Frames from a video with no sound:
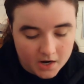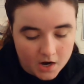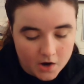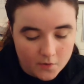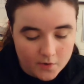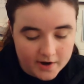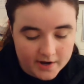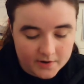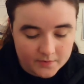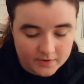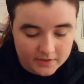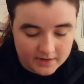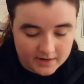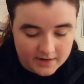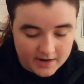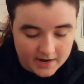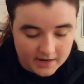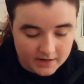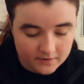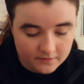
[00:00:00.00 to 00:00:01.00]
Working with a
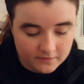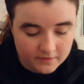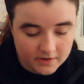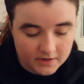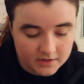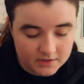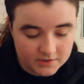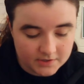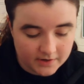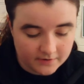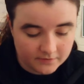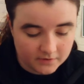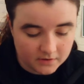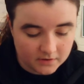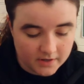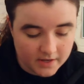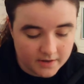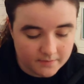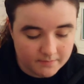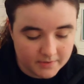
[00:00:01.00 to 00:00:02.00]
knife, shovel,
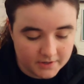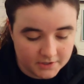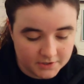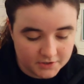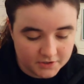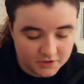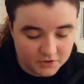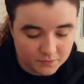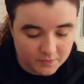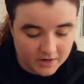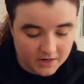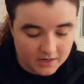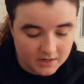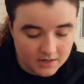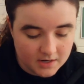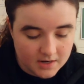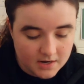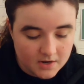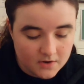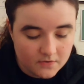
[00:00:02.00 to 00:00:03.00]
and miniature spade,
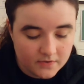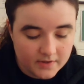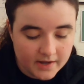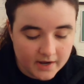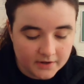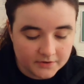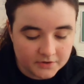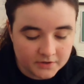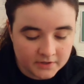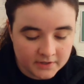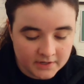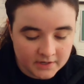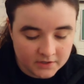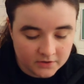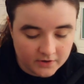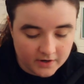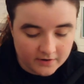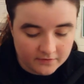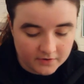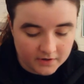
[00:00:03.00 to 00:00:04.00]
the elderly
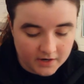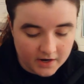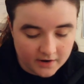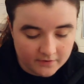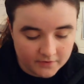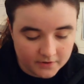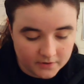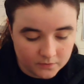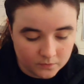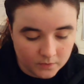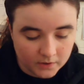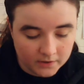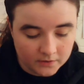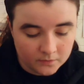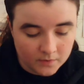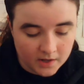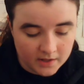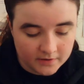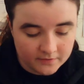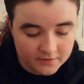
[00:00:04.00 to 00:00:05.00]
engraver covered one
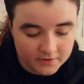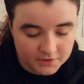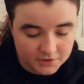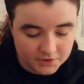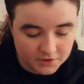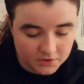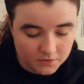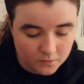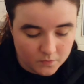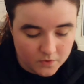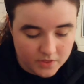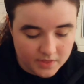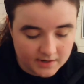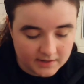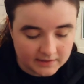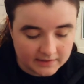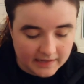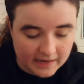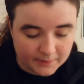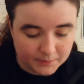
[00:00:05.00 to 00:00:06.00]
wall of the tomb with an
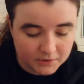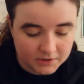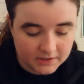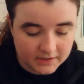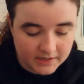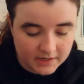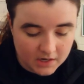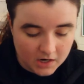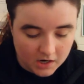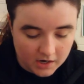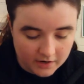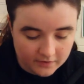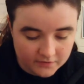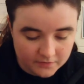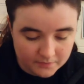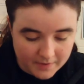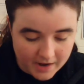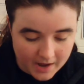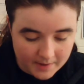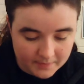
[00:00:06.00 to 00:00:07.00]
elaborately
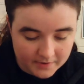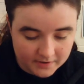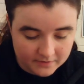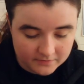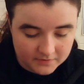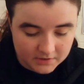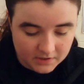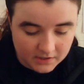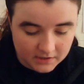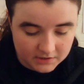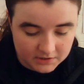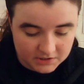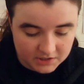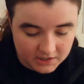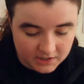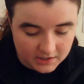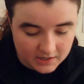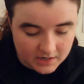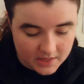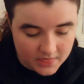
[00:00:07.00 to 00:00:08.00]
carved map of
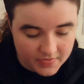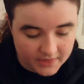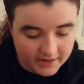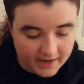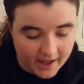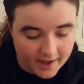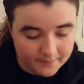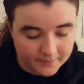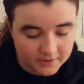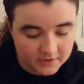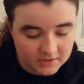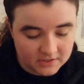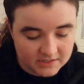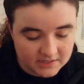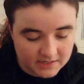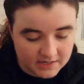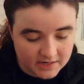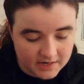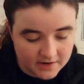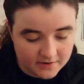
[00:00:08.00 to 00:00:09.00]
Dongjing, the capital
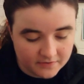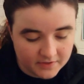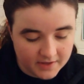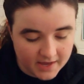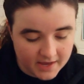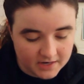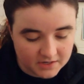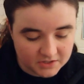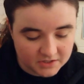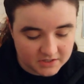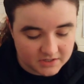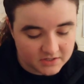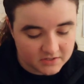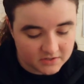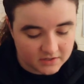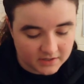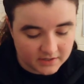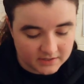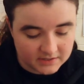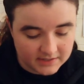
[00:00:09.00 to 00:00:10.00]
city of the ancient
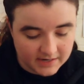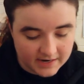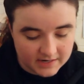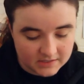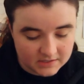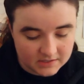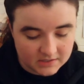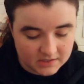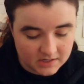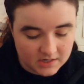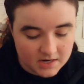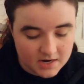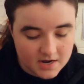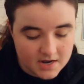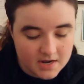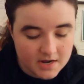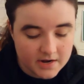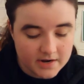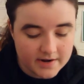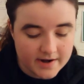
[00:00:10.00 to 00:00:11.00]
Song dynasty,
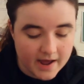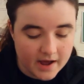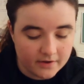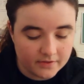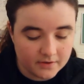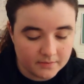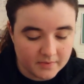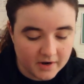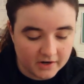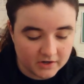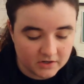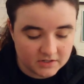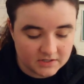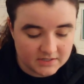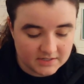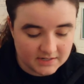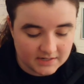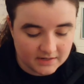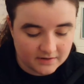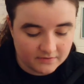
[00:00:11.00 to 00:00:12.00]
now the modern
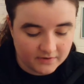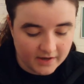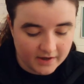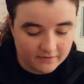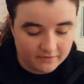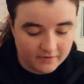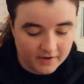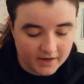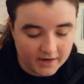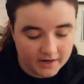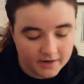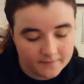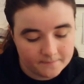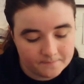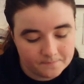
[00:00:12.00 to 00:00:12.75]
city of Kaifeng.